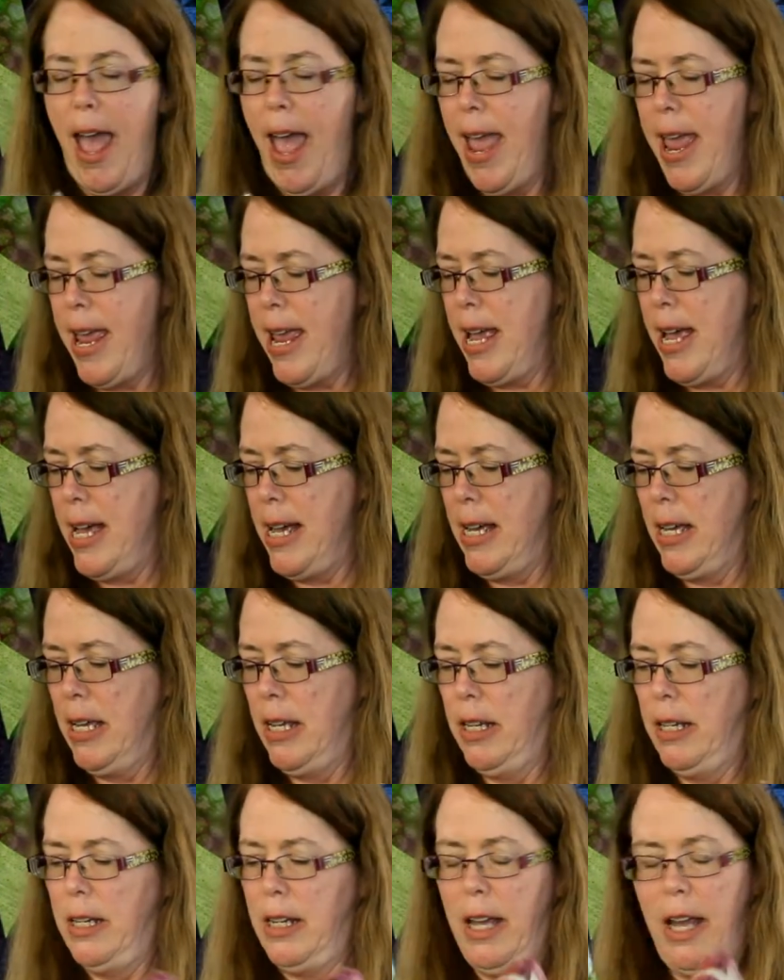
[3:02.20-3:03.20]

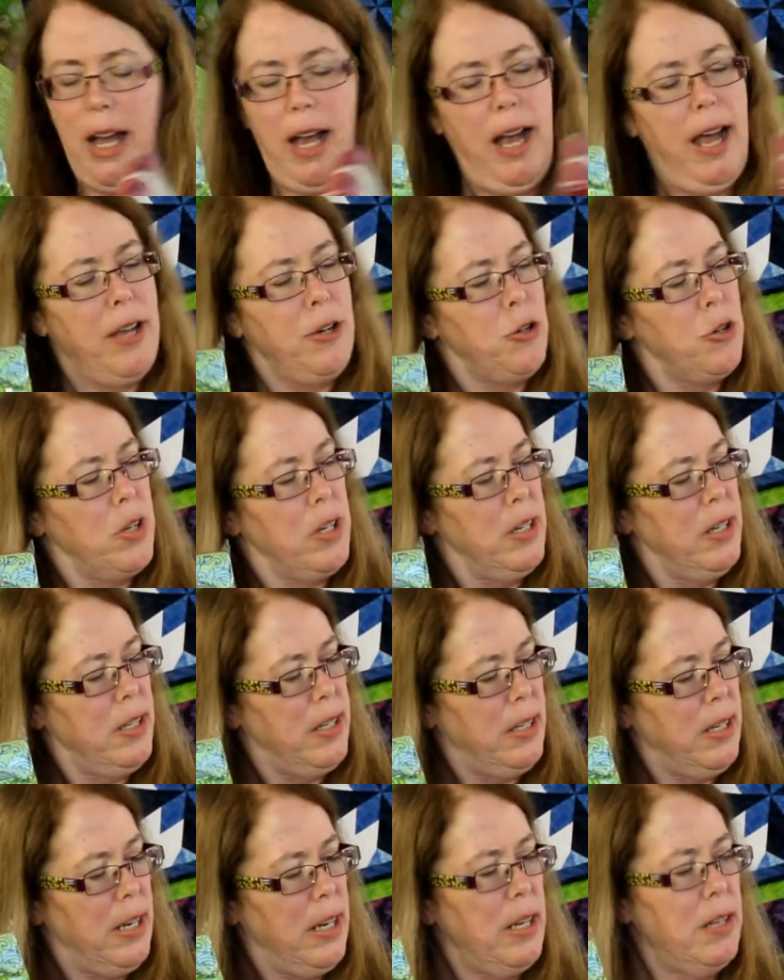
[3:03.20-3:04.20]
And as you can
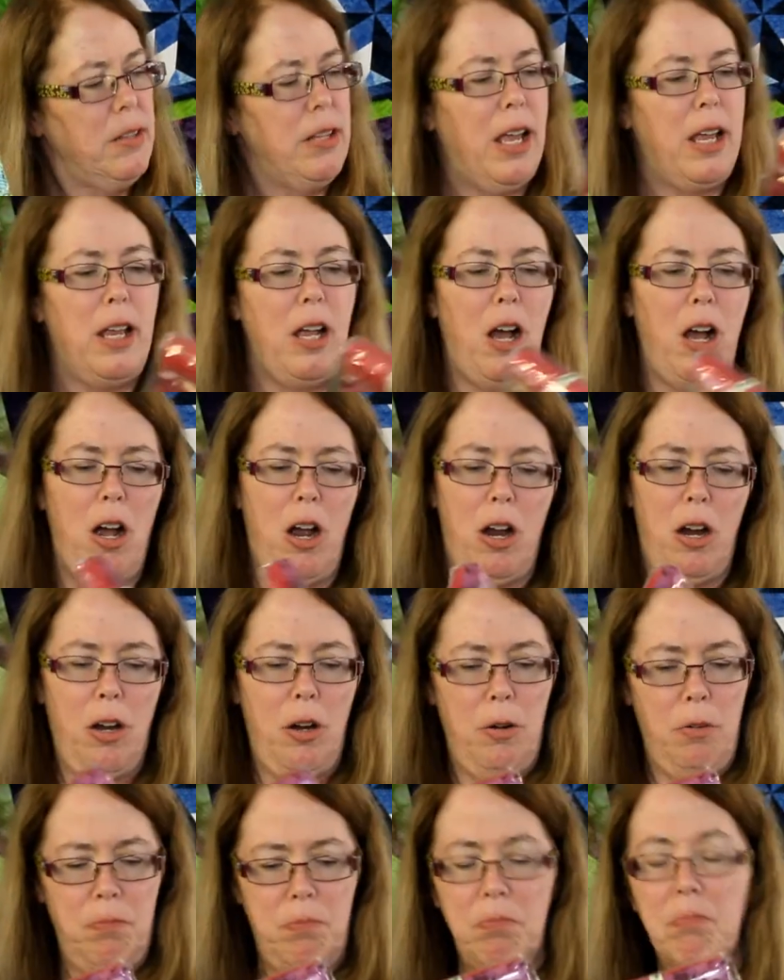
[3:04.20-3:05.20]
see, they
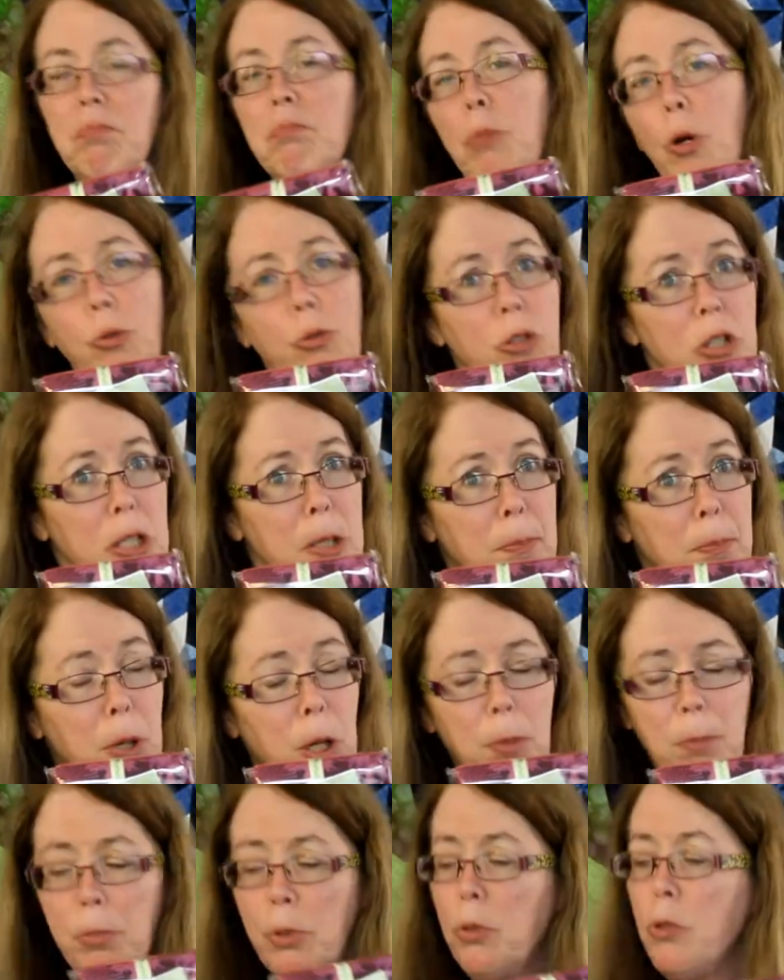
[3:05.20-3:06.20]
are mostly
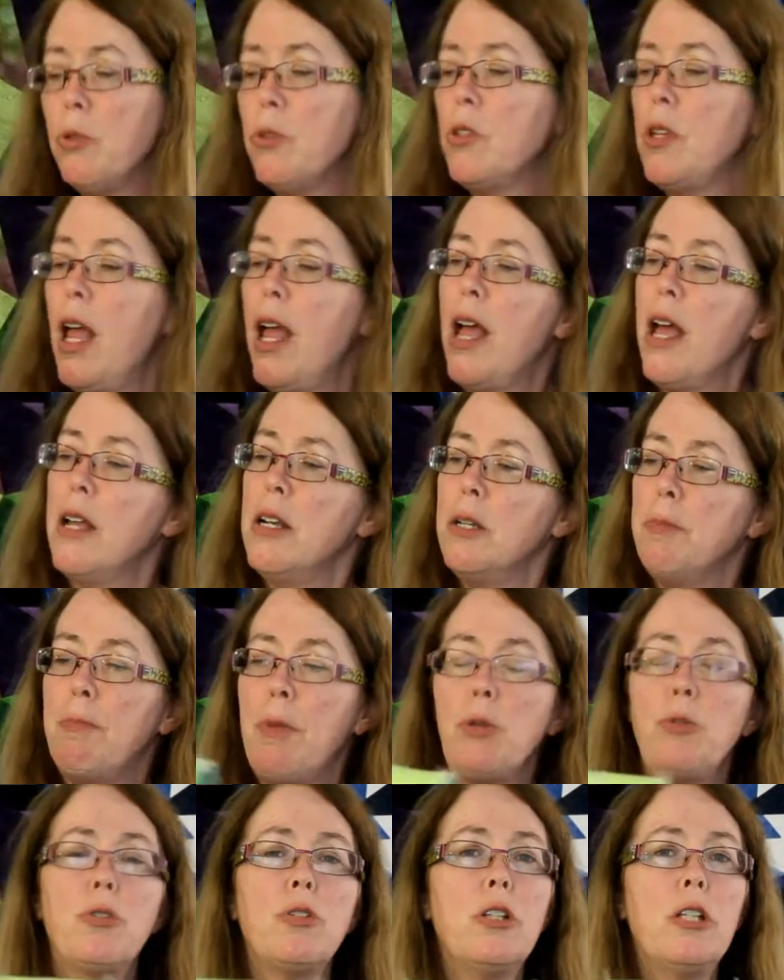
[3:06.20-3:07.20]
purples and
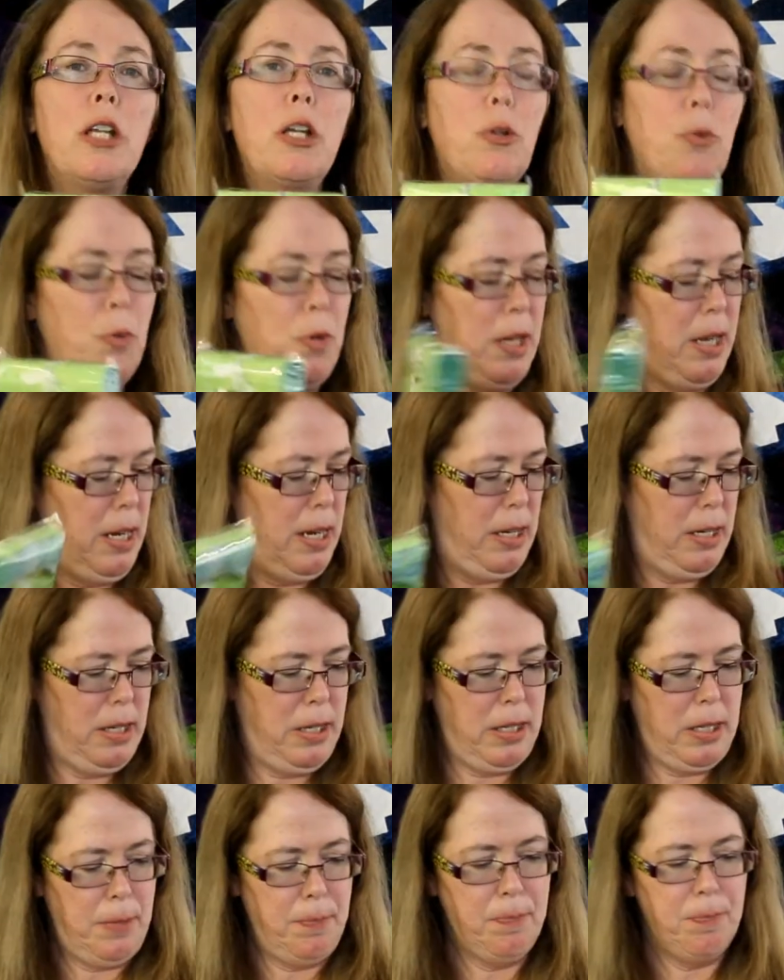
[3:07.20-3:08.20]
mostly
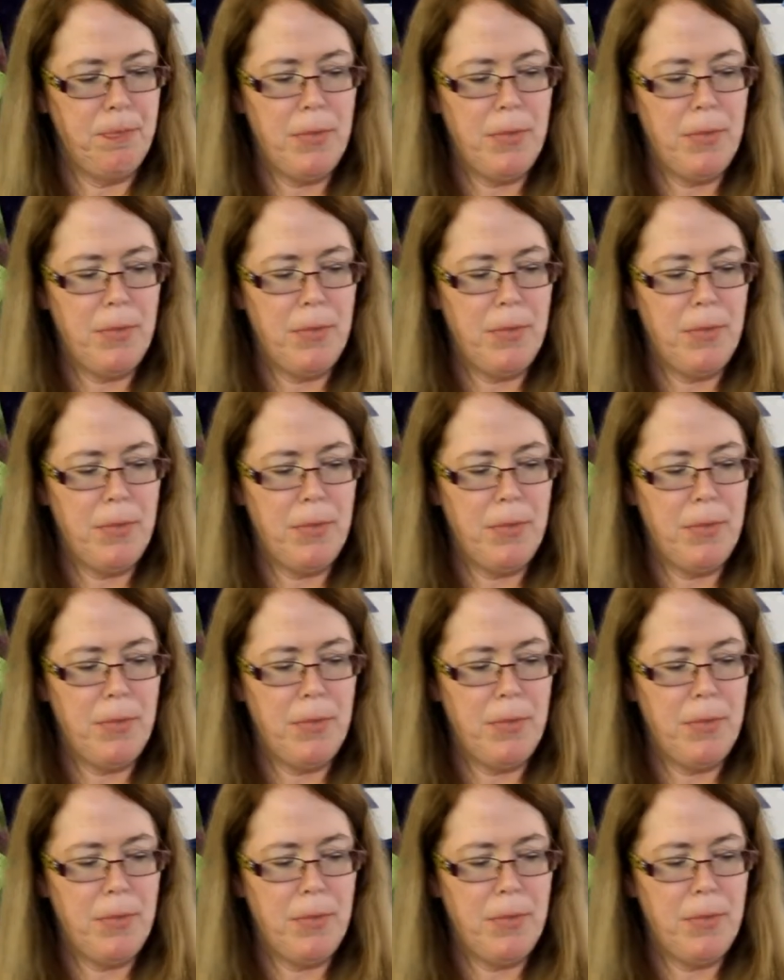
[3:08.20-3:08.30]
greens.